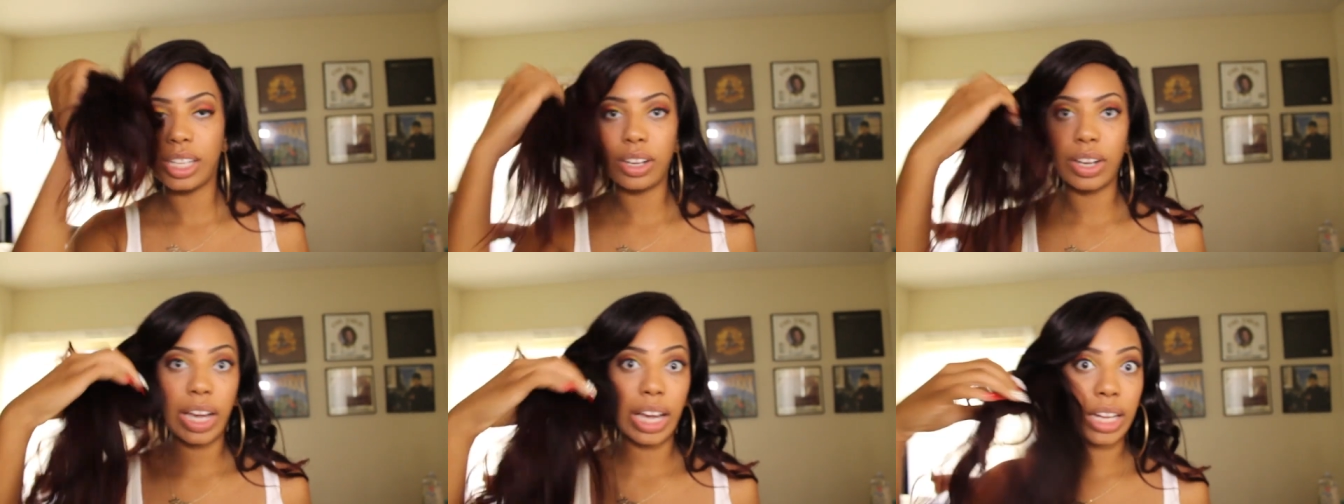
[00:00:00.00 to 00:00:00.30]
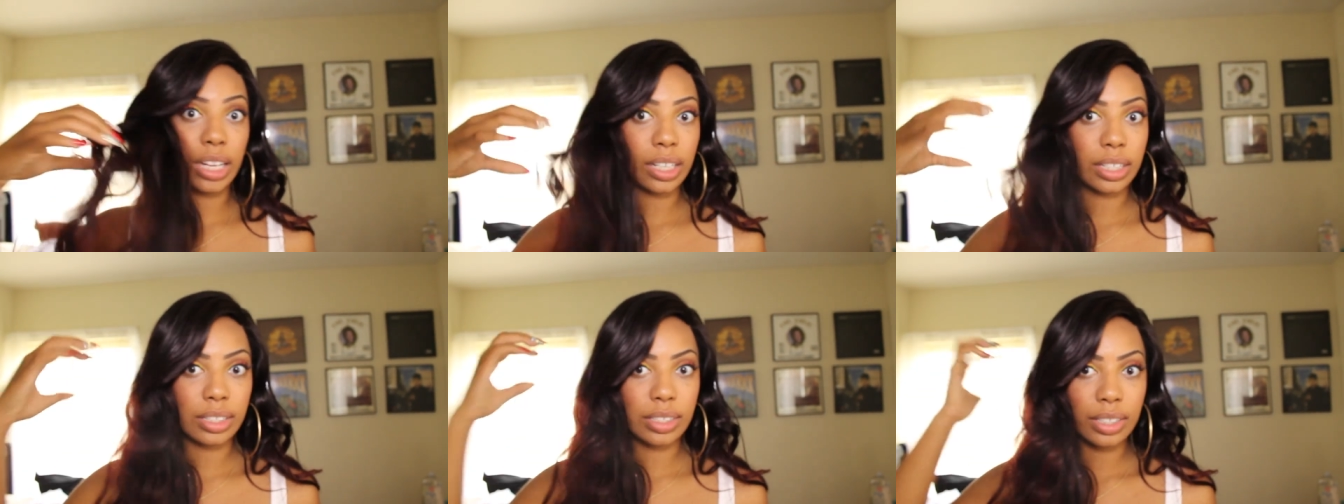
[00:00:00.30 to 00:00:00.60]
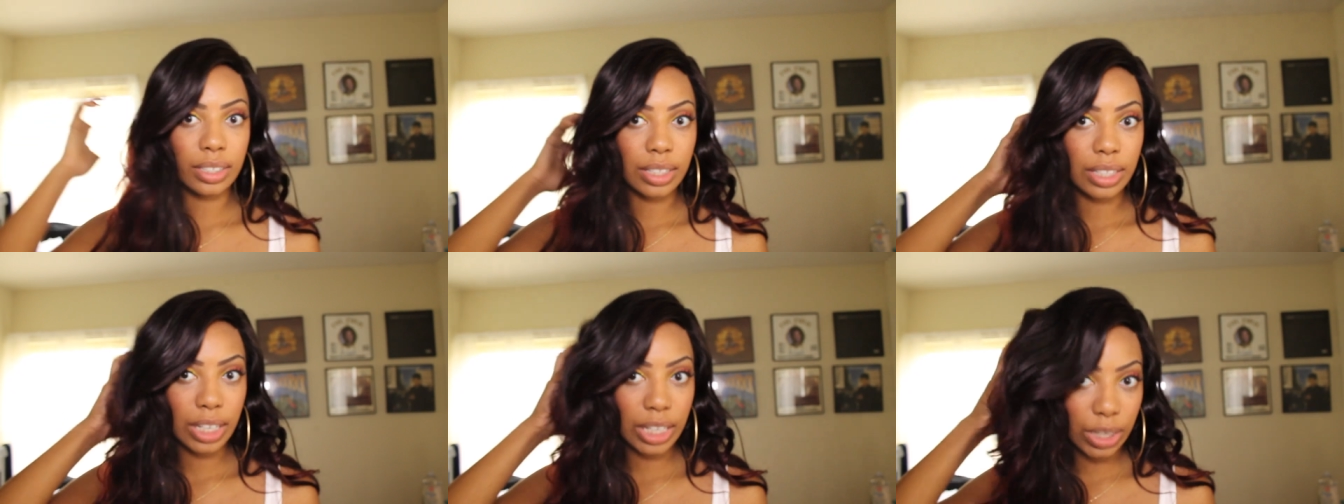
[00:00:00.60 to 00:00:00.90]
yeah,
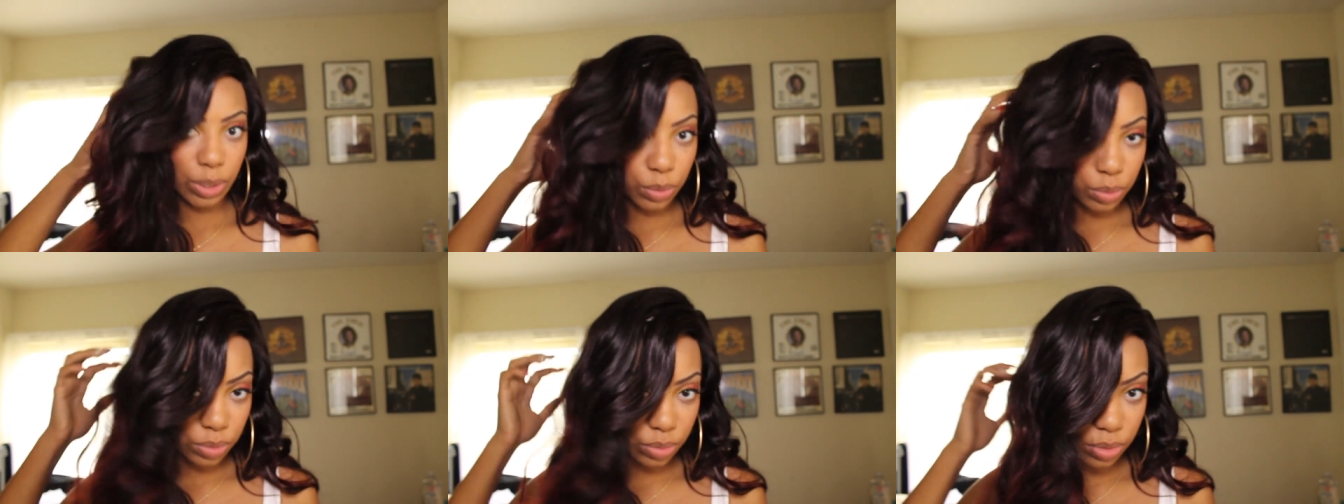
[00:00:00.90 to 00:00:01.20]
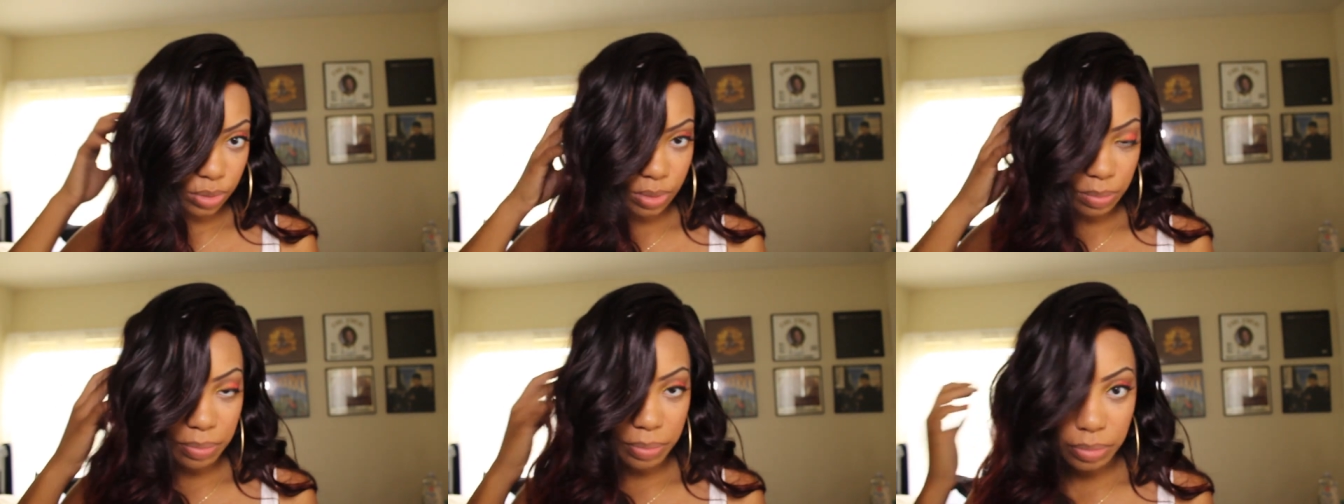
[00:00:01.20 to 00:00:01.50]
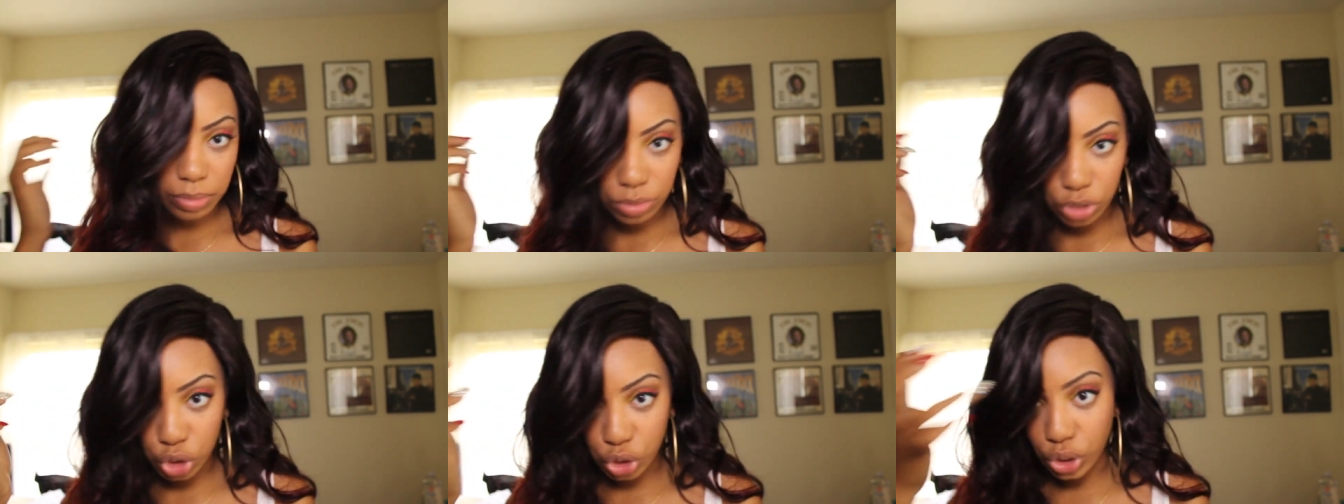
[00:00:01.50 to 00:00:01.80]
it
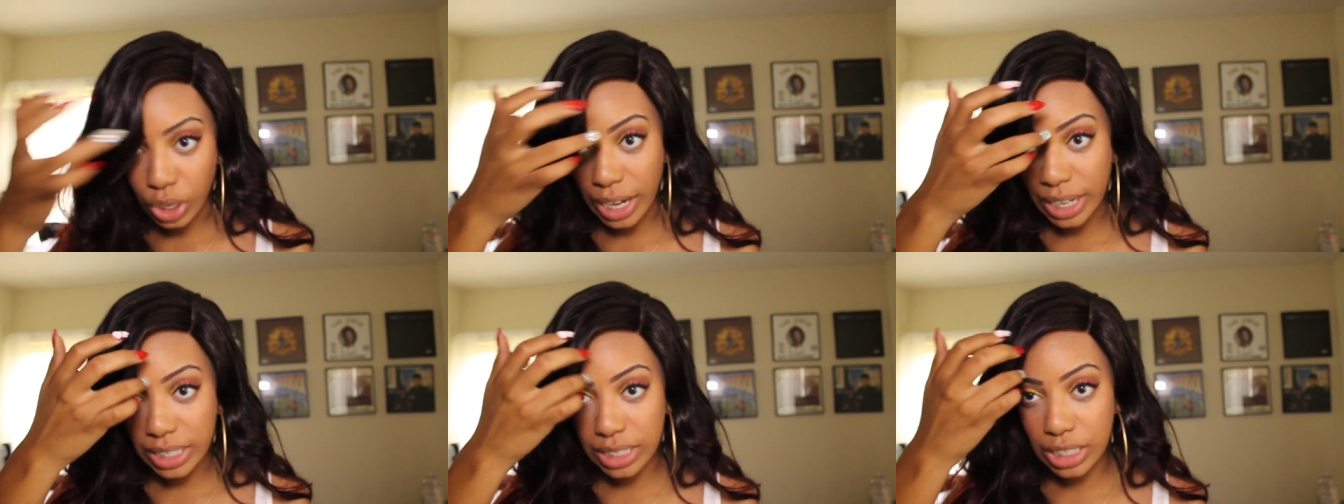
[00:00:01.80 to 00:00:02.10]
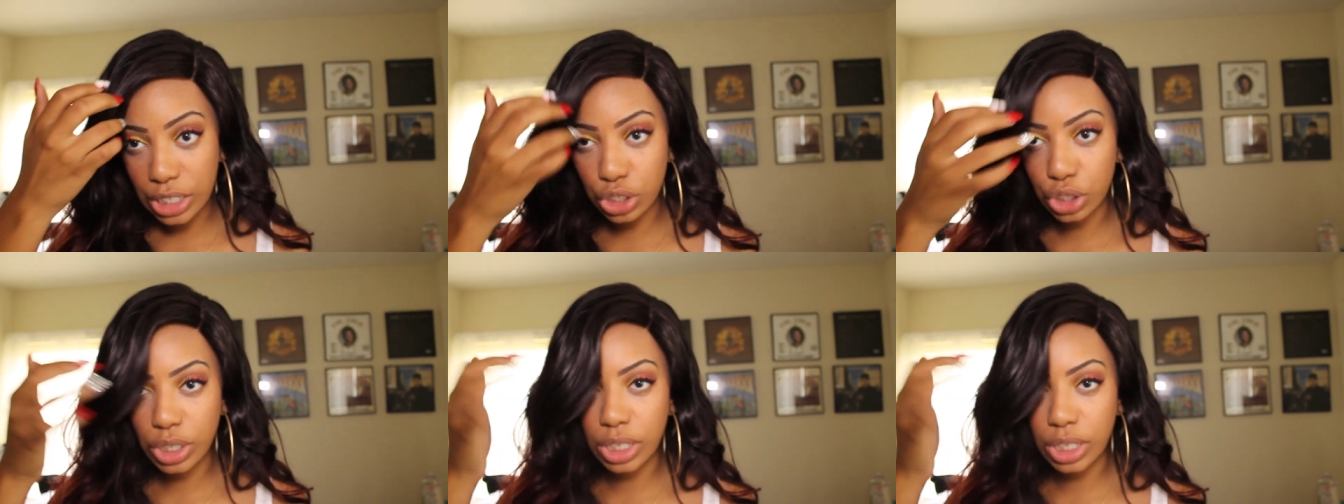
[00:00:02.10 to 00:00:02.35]
drastic